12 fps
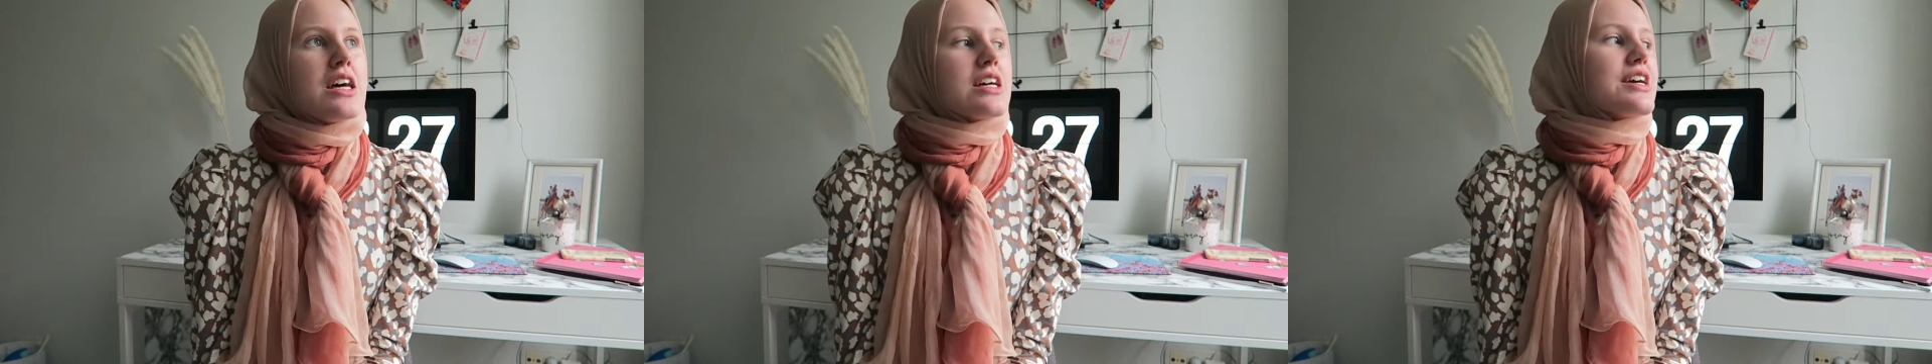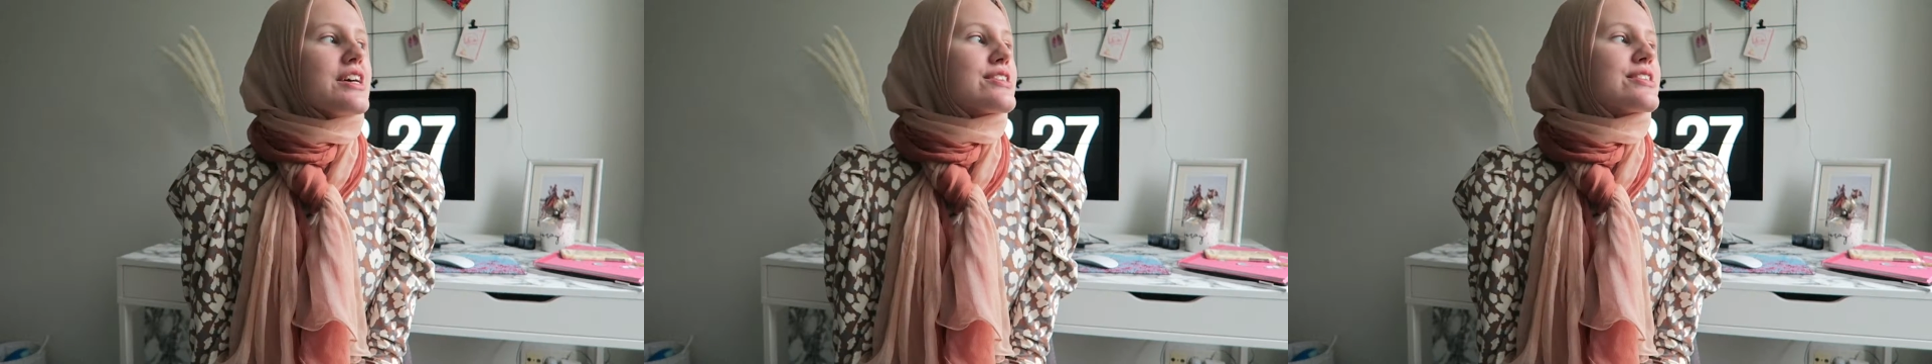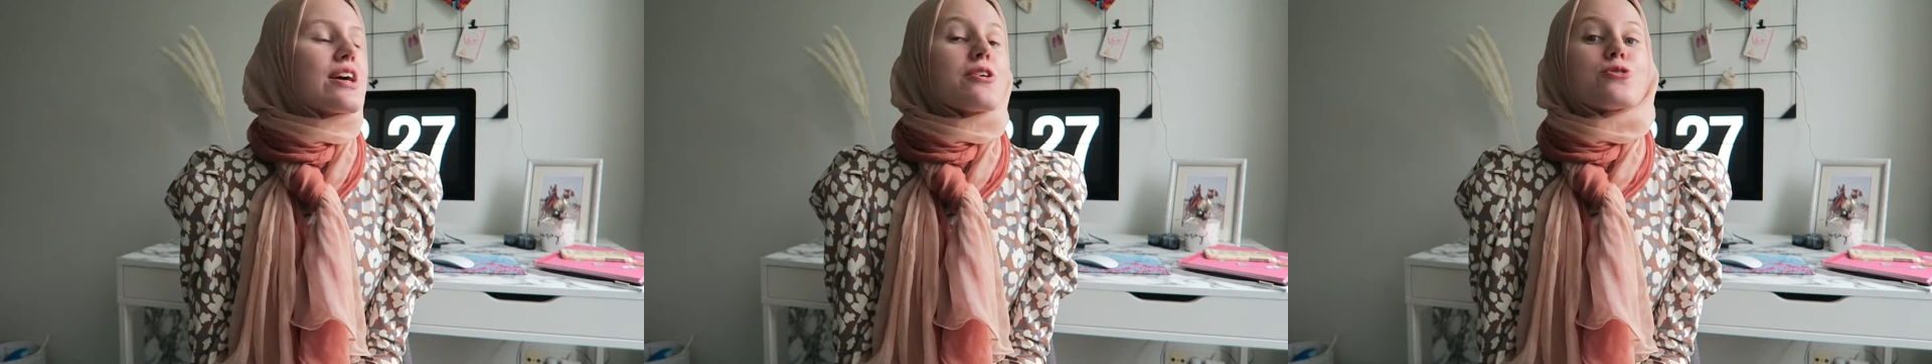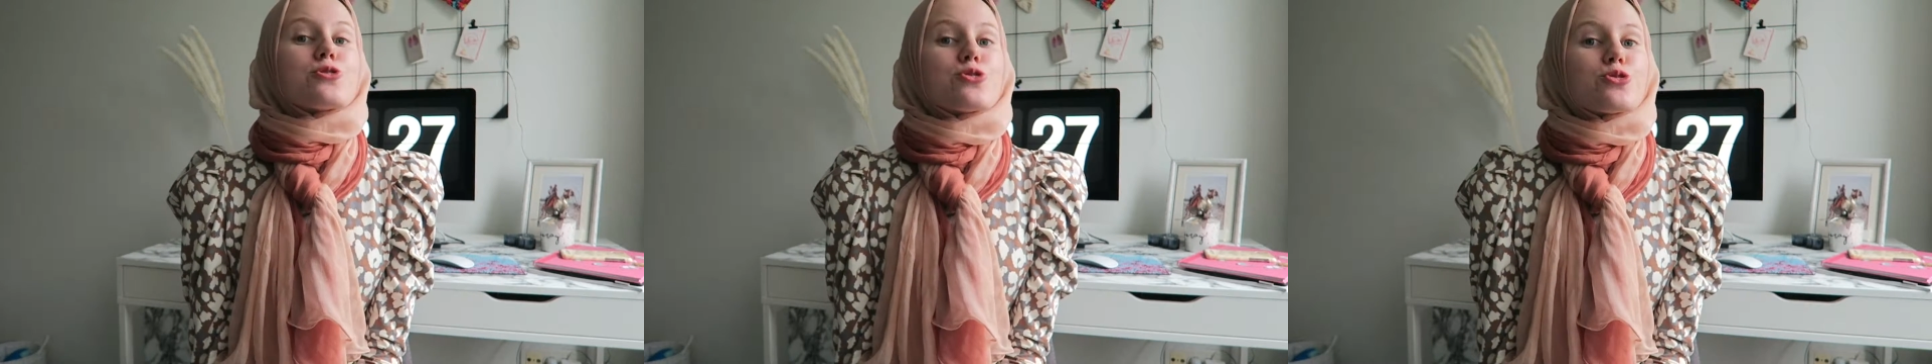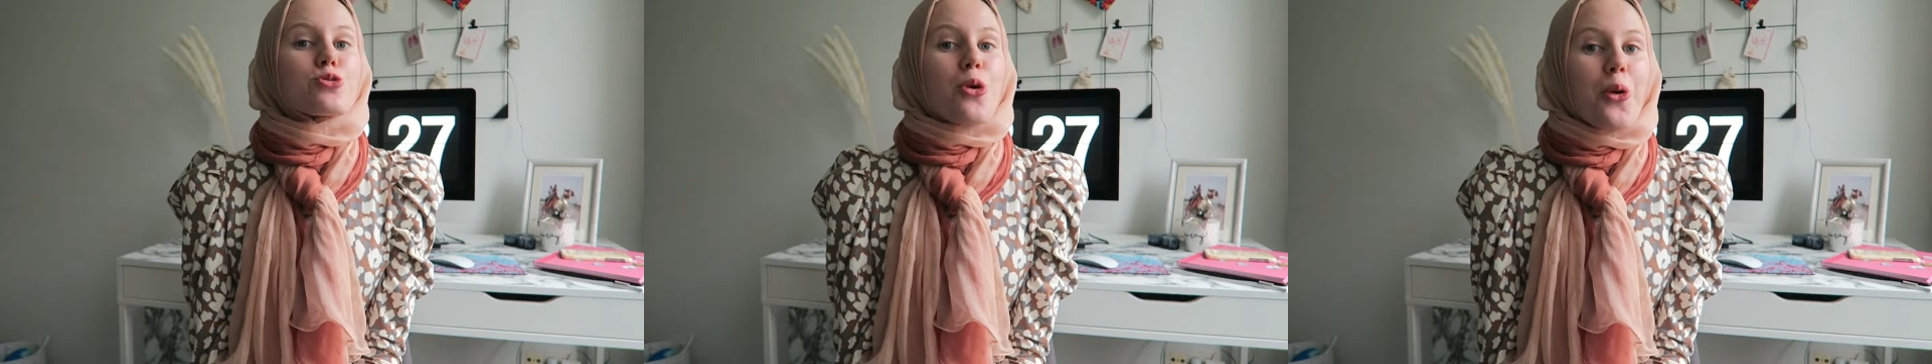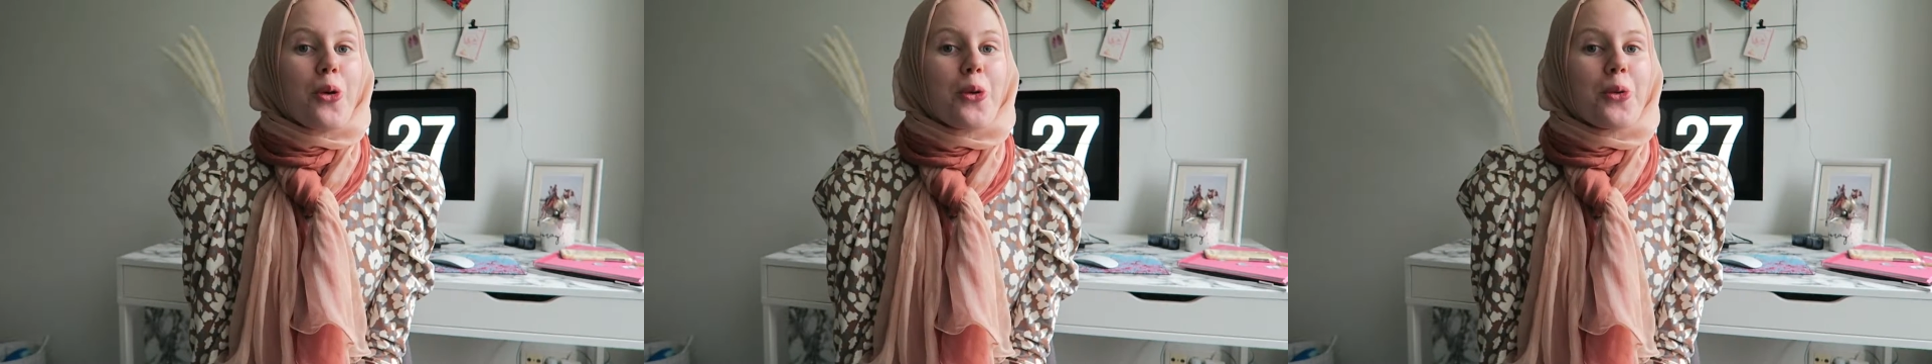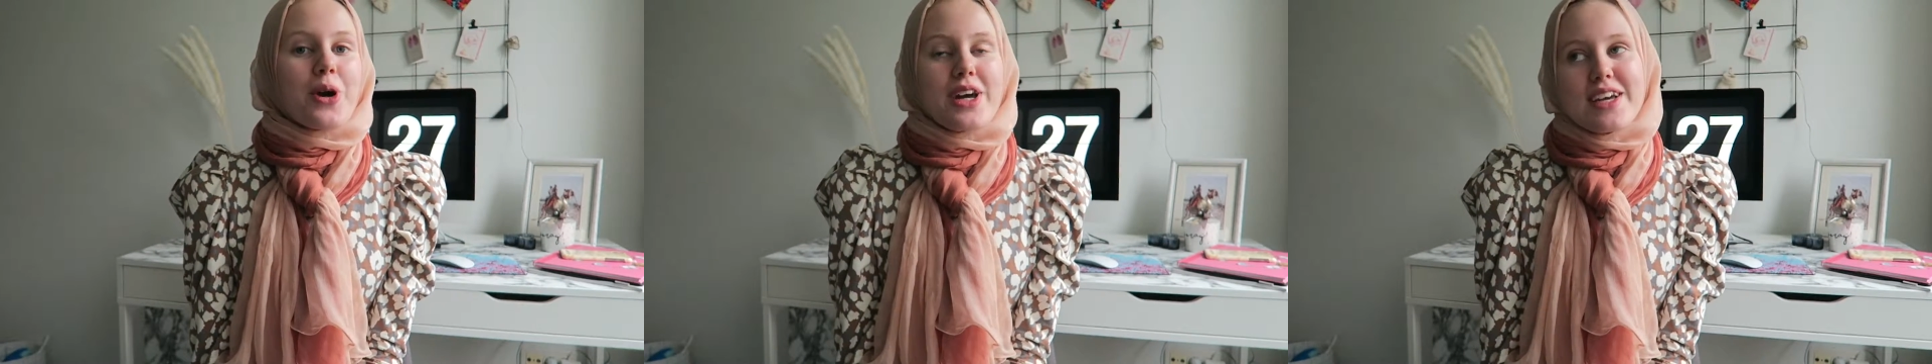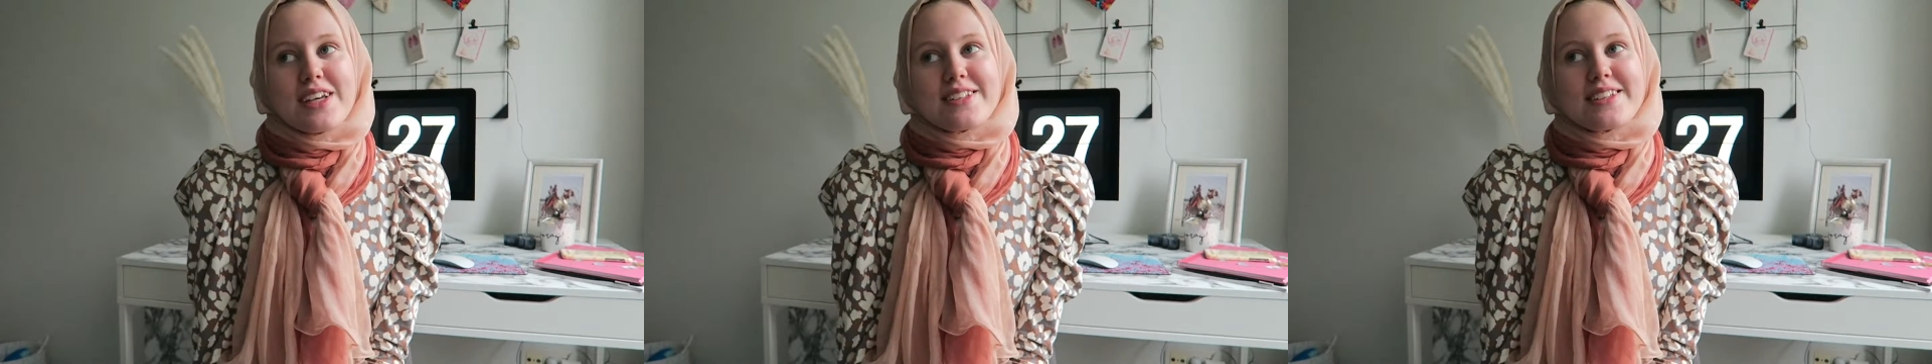It's so
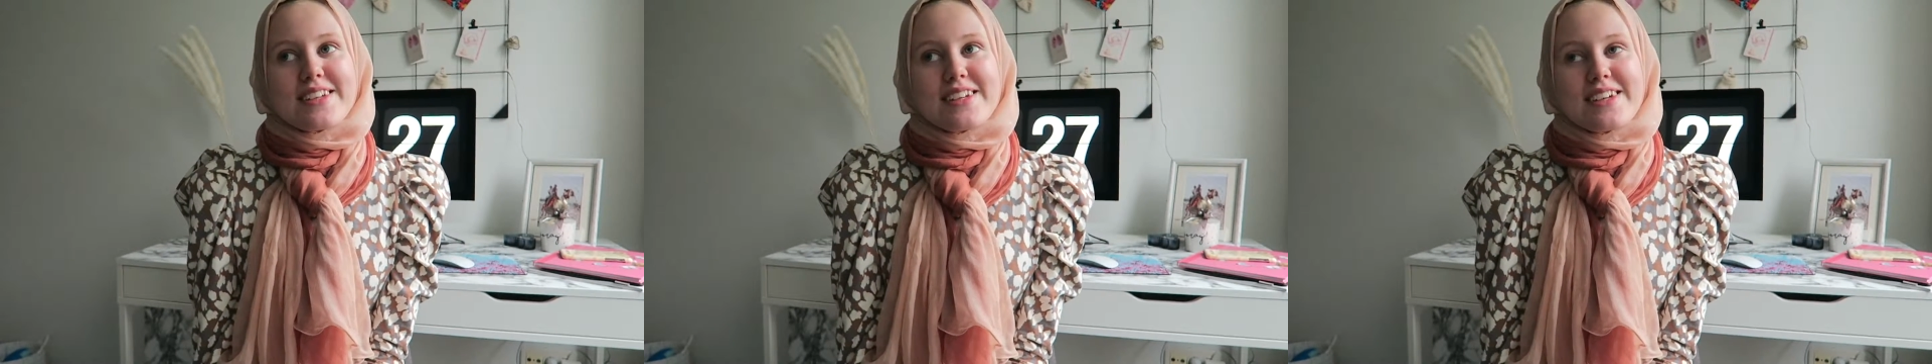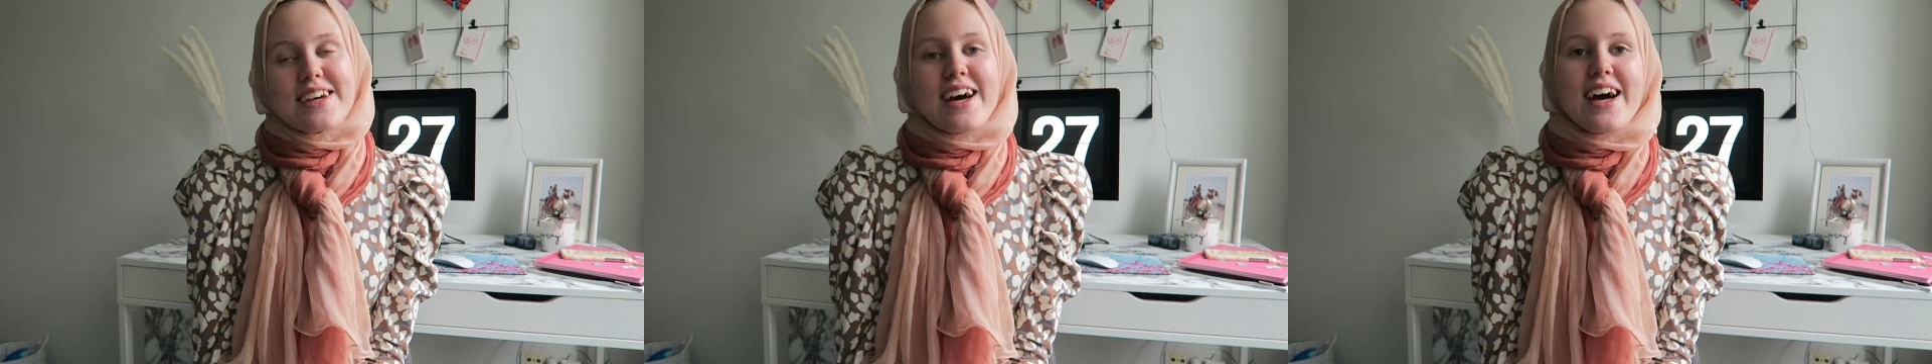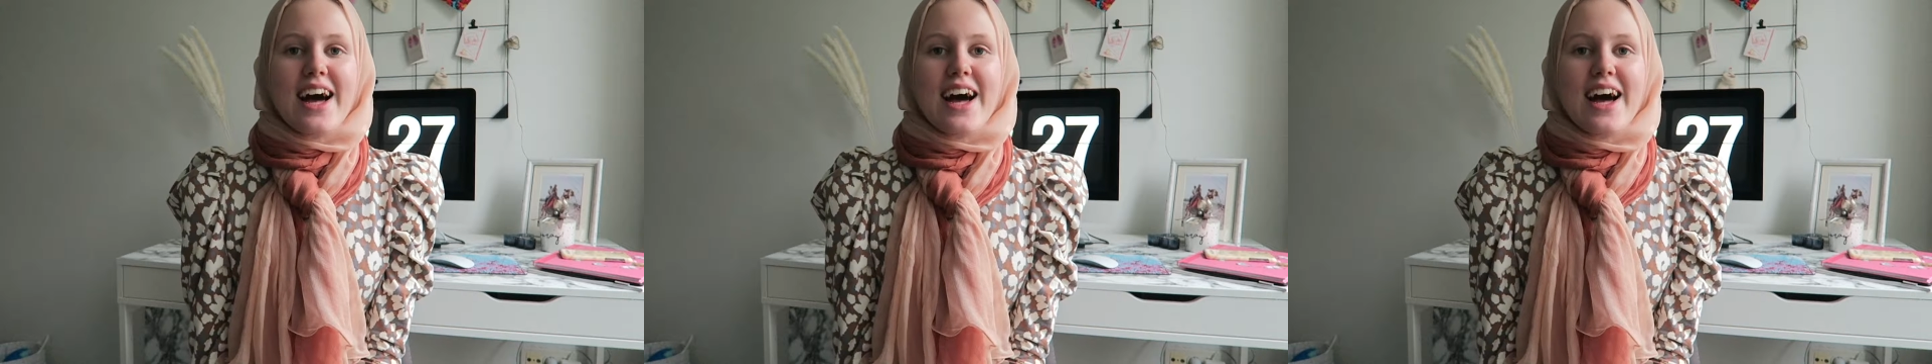easy